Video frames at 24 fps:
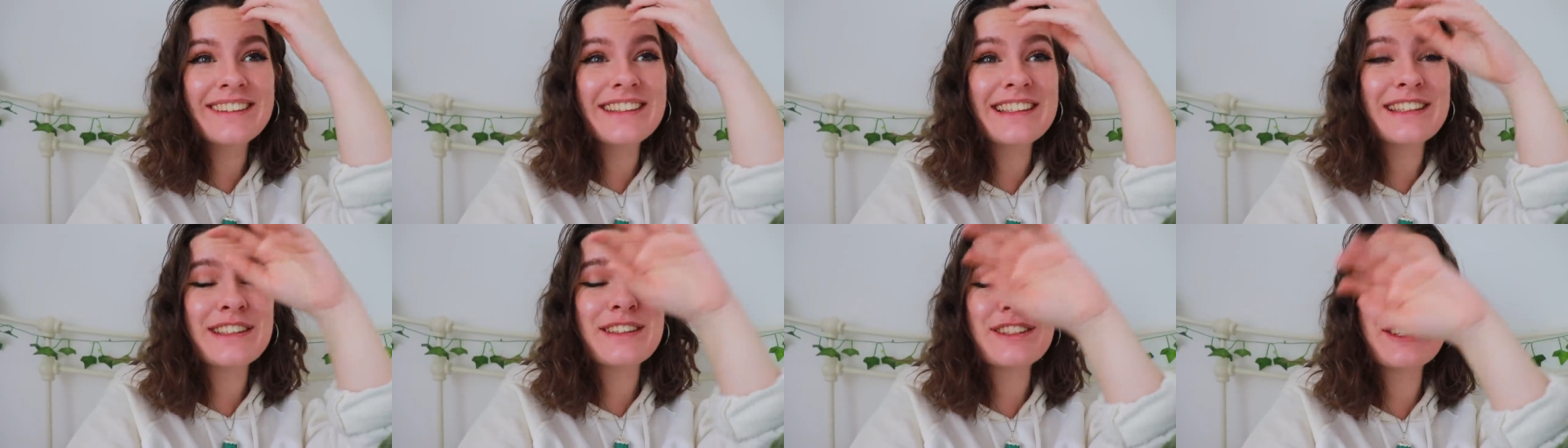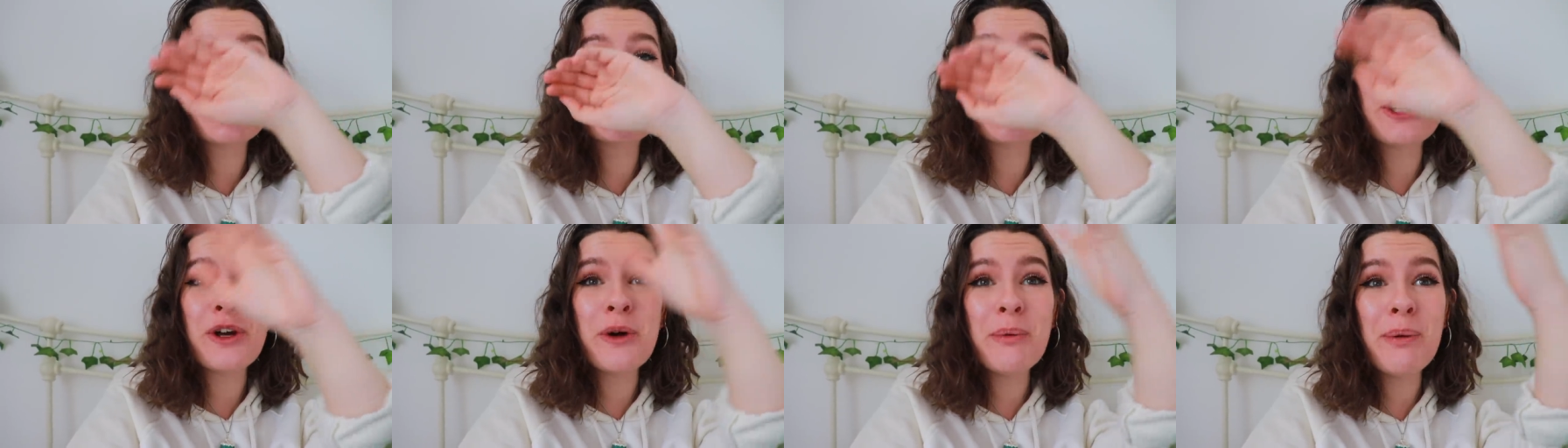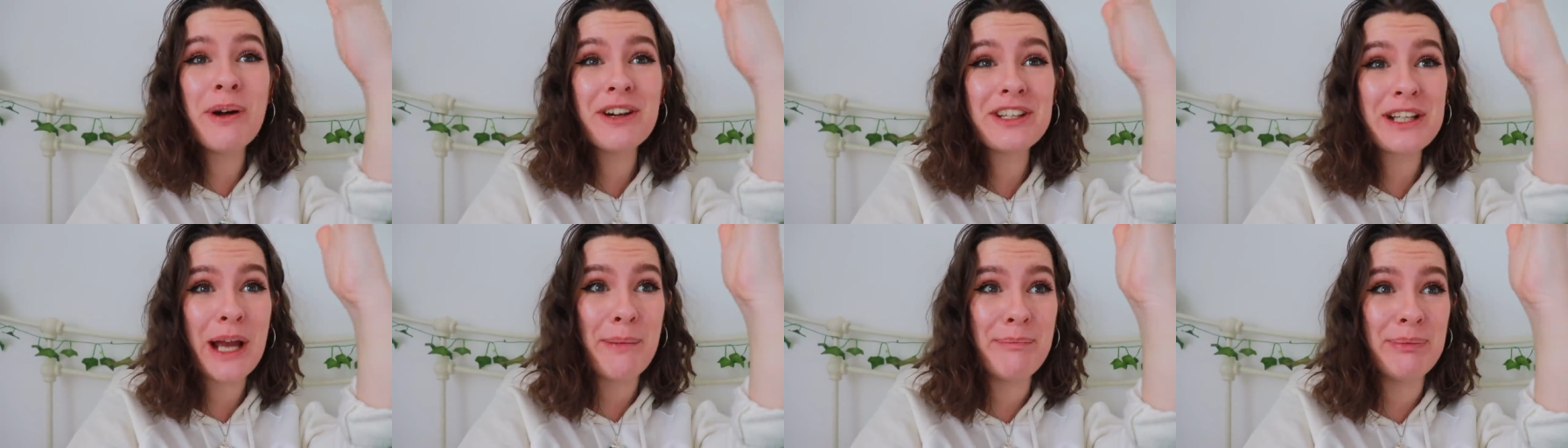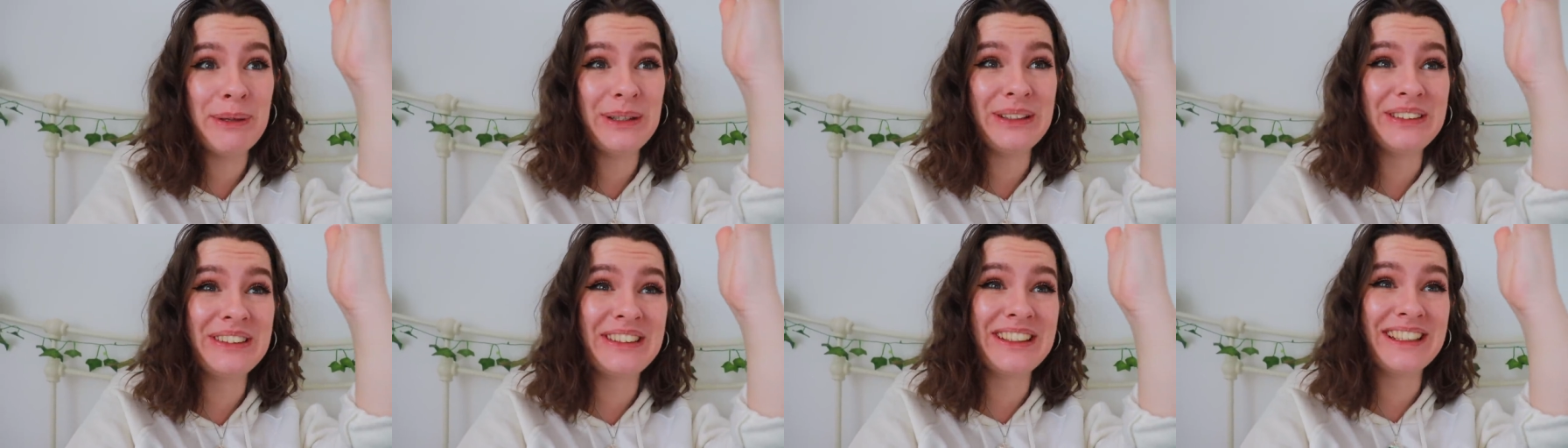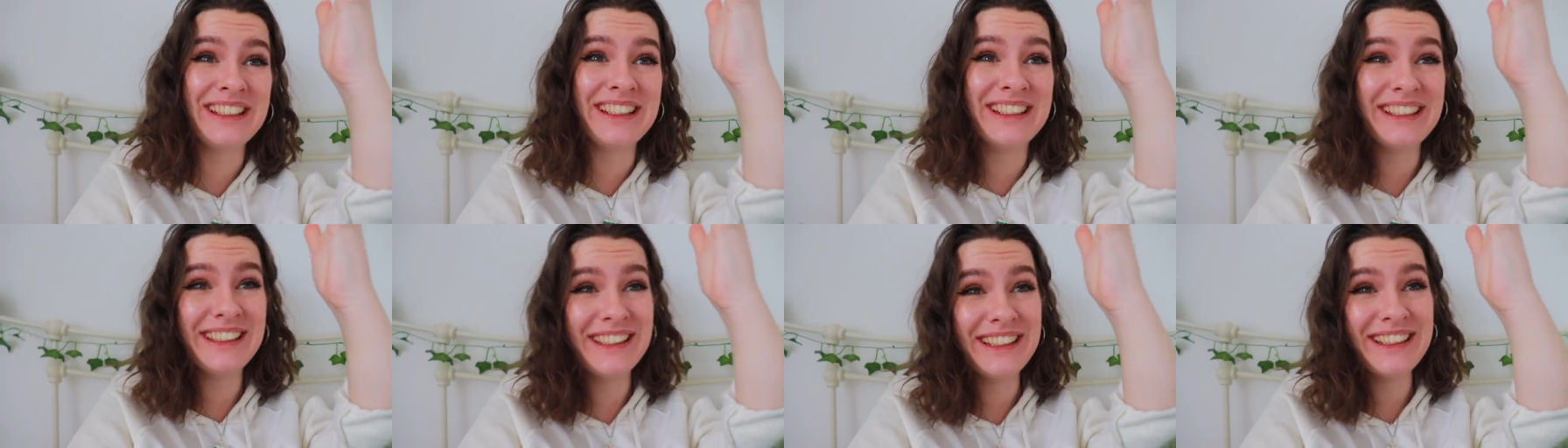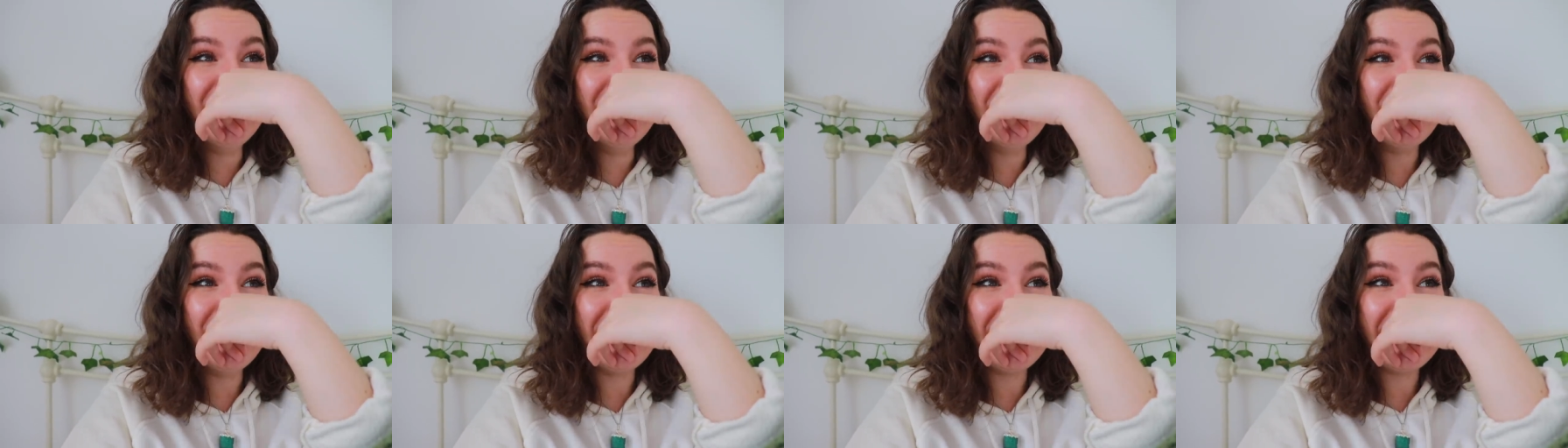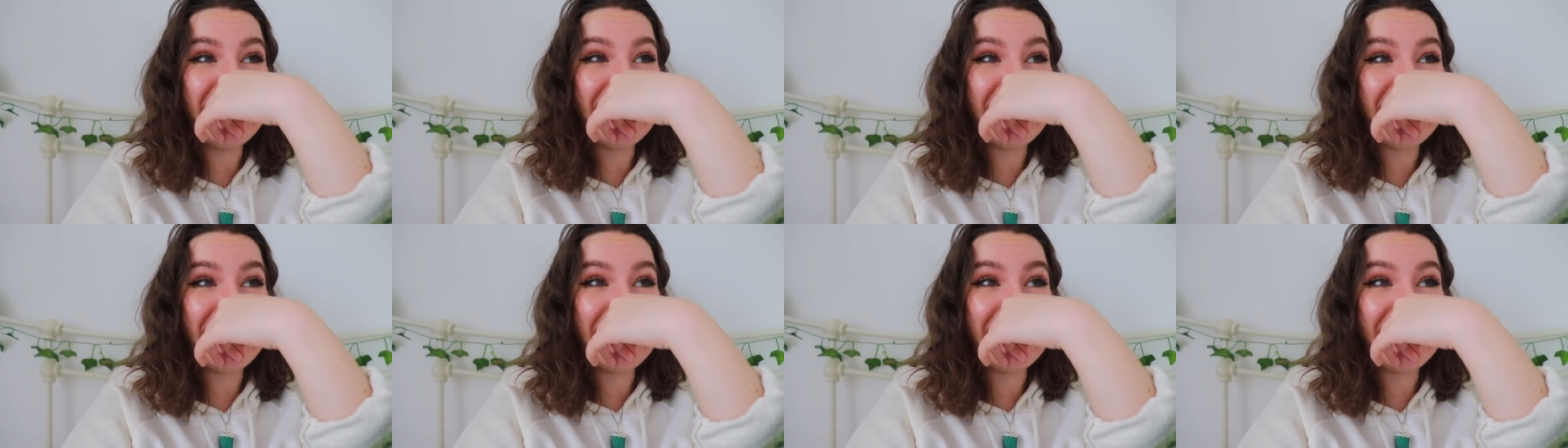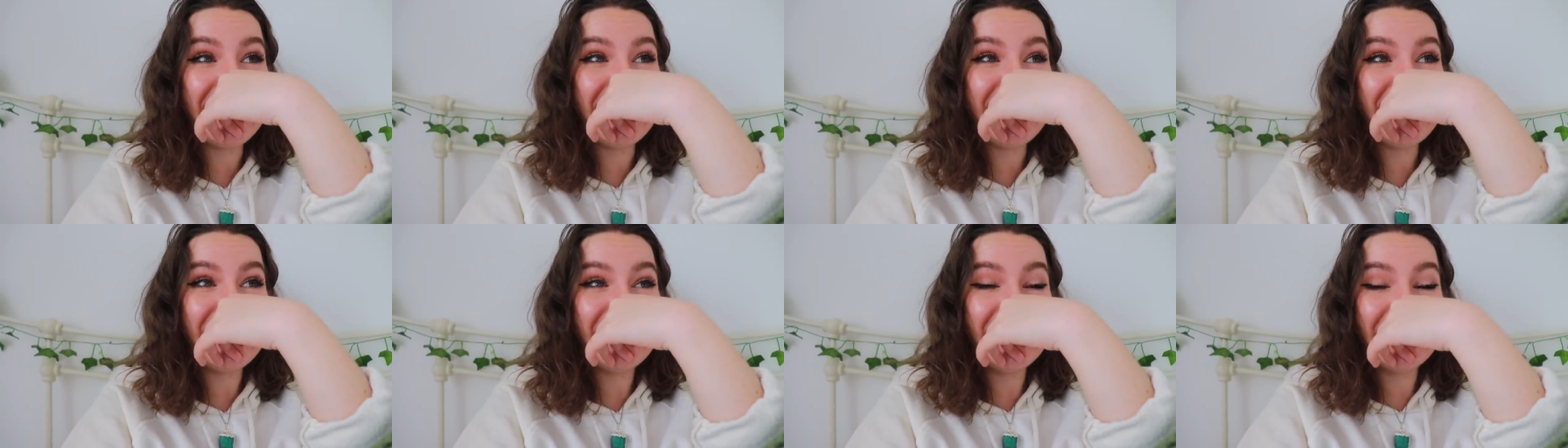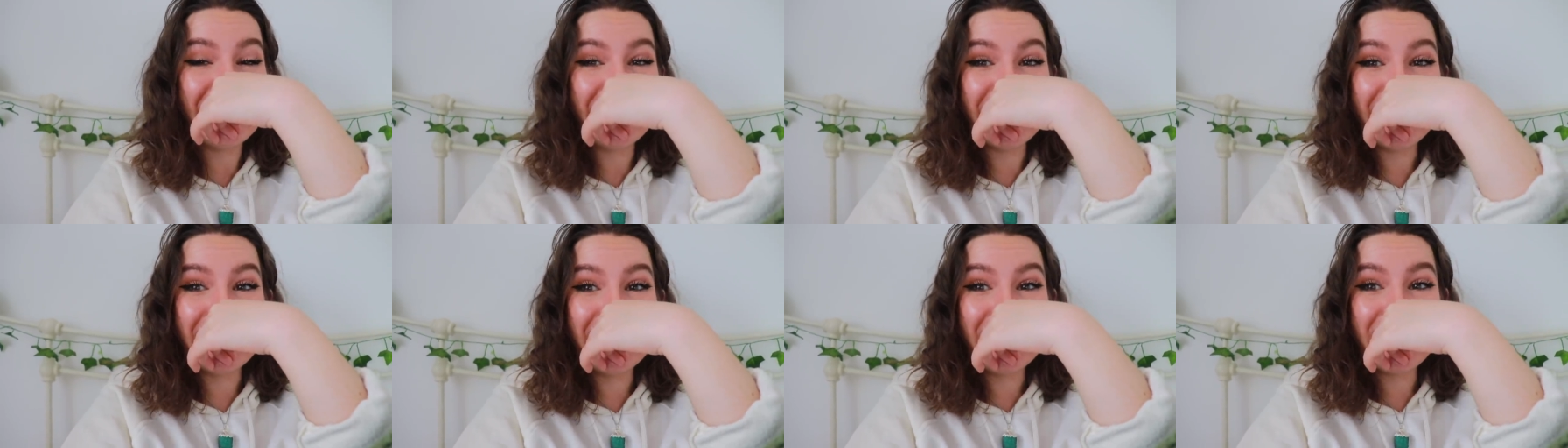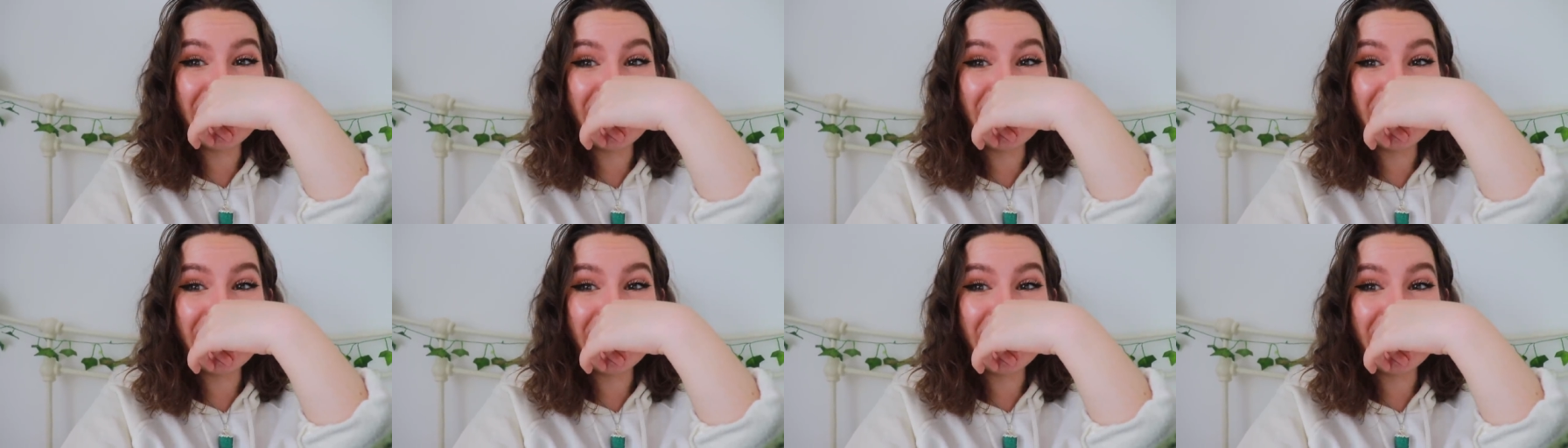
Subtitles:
that so much happened. Wow.